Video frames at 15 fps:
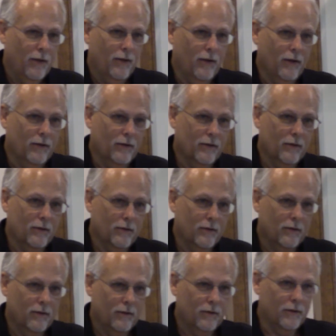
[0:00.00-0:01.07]

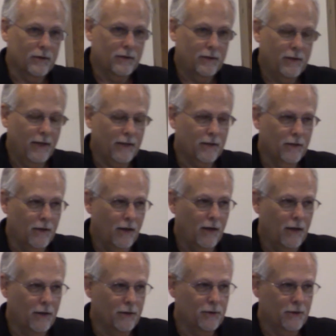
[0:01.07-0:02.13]
The
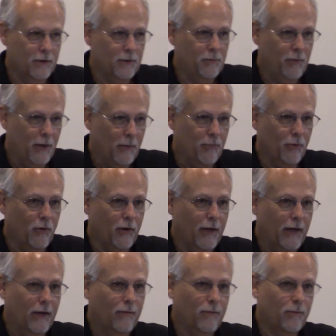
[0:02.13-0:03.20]
technology people
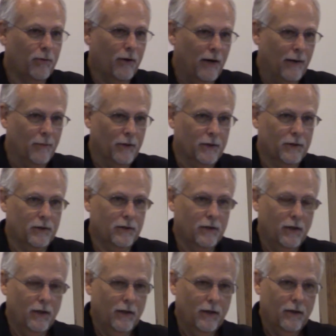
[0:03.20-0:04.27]
have
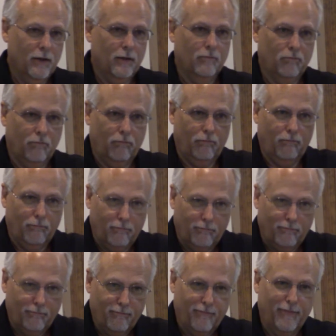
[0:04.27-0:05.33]
promised
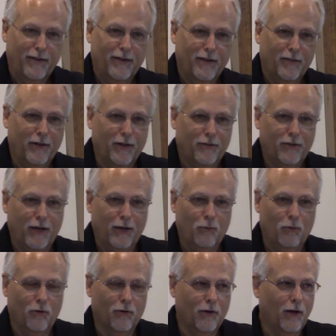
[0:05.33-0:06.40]
that they
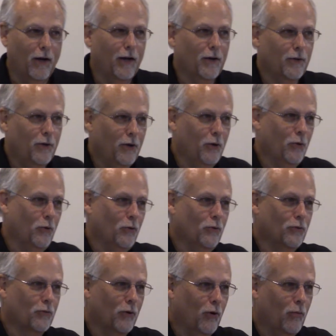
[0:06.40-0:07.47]
will not
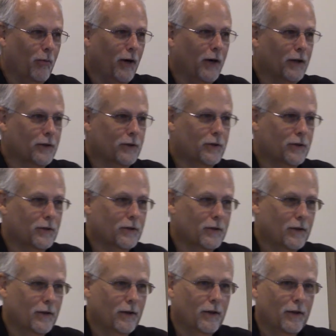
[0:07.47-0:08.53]
use robots
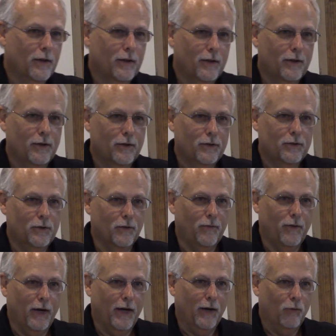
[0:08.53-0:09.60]
to
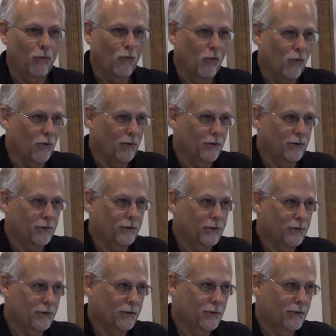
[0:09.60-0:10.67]
fight
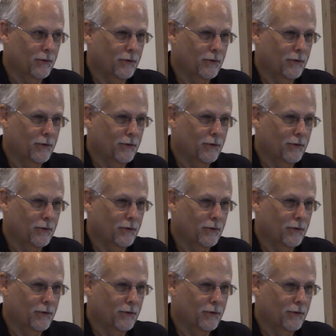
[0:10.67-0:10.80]
wars.